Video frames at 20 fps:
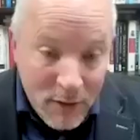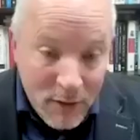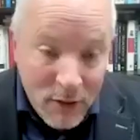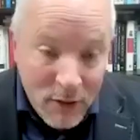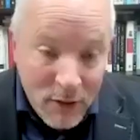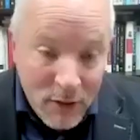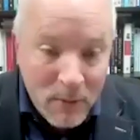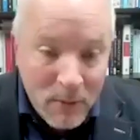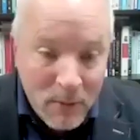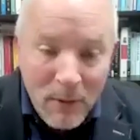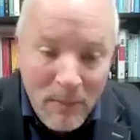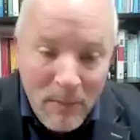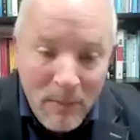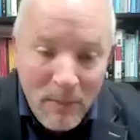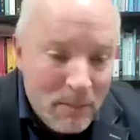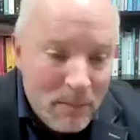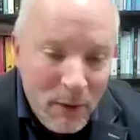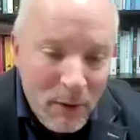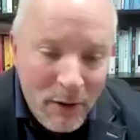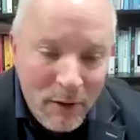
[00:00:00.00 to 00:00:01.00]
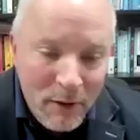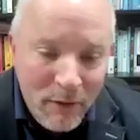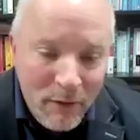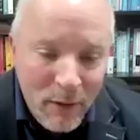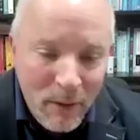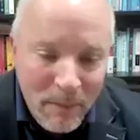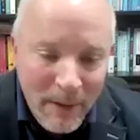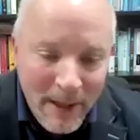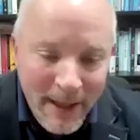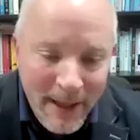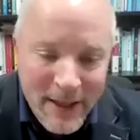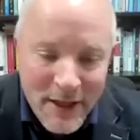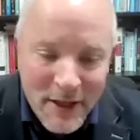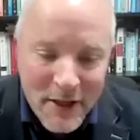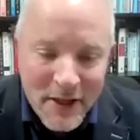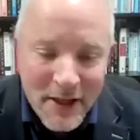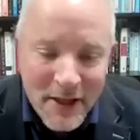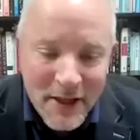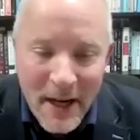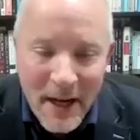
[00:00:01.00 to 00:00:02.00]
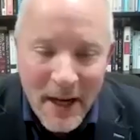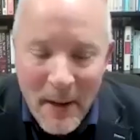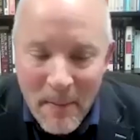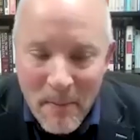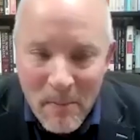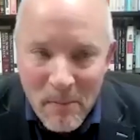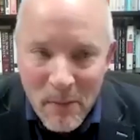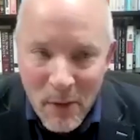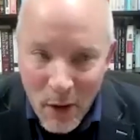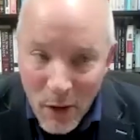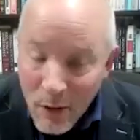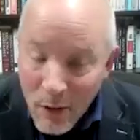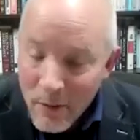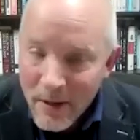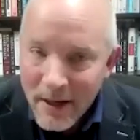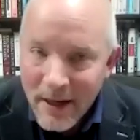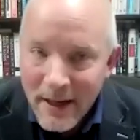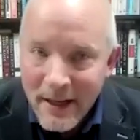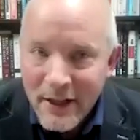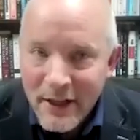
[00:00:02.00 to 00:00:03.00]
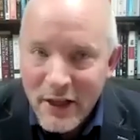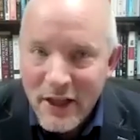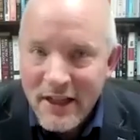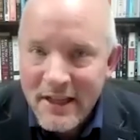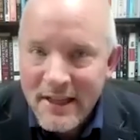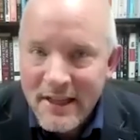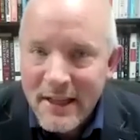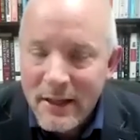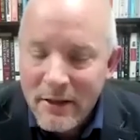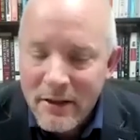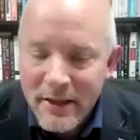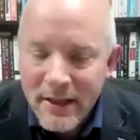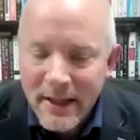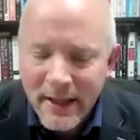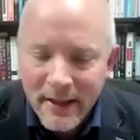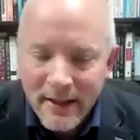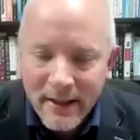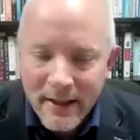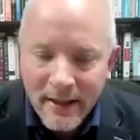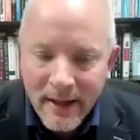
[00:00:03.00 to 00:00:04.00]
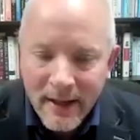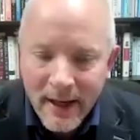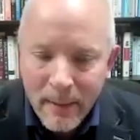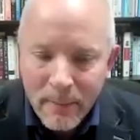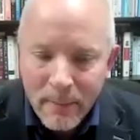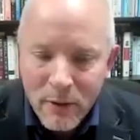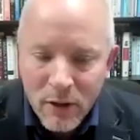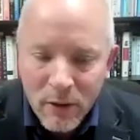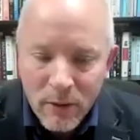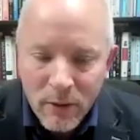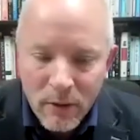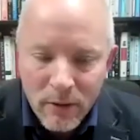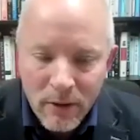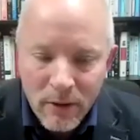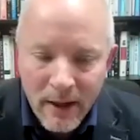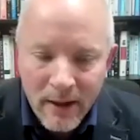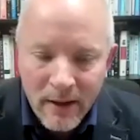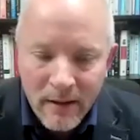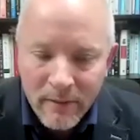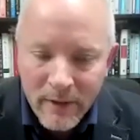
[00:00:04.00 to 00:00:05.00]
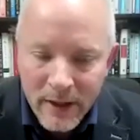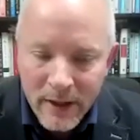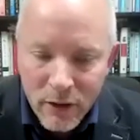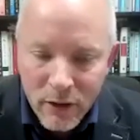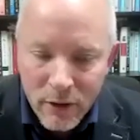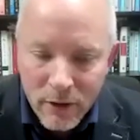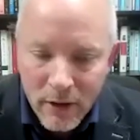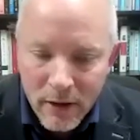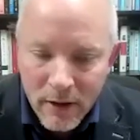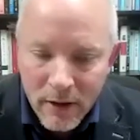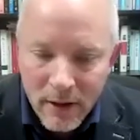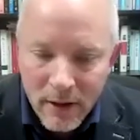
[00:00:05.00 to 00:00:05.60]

to Swakopmund, beautiful place. No, just outside the capital, Windhoek.